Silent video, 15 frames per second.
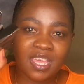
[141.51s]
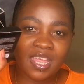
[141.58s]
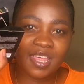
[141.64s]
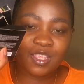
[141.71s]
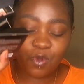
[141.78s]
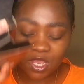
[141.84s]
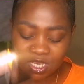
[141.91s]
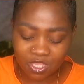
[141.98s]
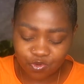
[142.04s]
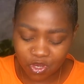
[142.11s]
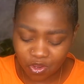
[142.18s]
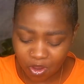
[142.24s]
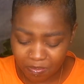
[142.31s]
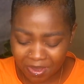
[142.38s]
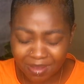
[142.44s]
That's why I did
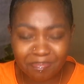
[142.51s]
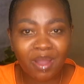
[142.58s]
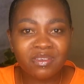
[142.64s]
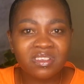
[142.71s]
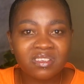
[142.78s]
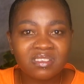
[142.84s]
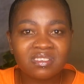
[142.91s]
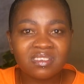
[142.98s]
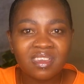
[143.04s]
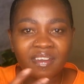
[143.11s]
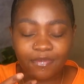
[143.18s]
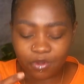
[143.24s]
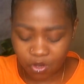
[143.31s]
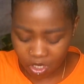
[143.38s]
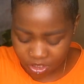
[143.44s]
3 compact powders. See, I
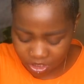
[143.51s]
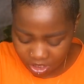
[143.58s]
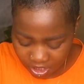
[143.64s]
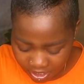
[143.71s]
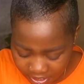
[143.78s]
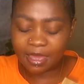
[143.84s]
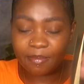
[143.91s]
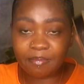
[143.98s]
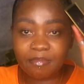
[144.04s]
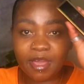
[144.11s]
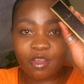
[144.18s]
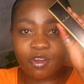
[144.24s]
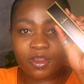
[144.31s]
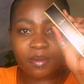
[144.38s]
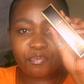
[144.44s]
forgot.
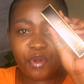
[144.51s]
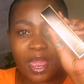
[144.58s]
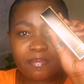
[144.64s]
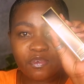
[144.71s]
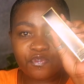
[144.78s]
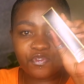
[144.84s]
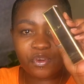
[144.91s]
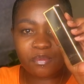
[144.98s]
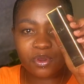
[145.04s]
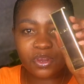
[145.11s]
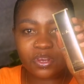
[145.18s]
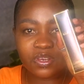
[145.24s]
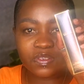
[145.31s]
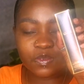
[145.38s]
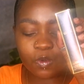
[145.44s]
I got a primer from
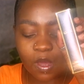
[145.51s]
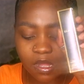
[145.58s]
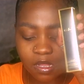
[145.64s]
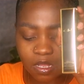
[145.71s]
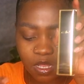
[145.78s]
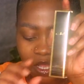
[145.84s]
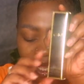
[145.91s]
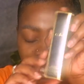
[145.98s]
her as well.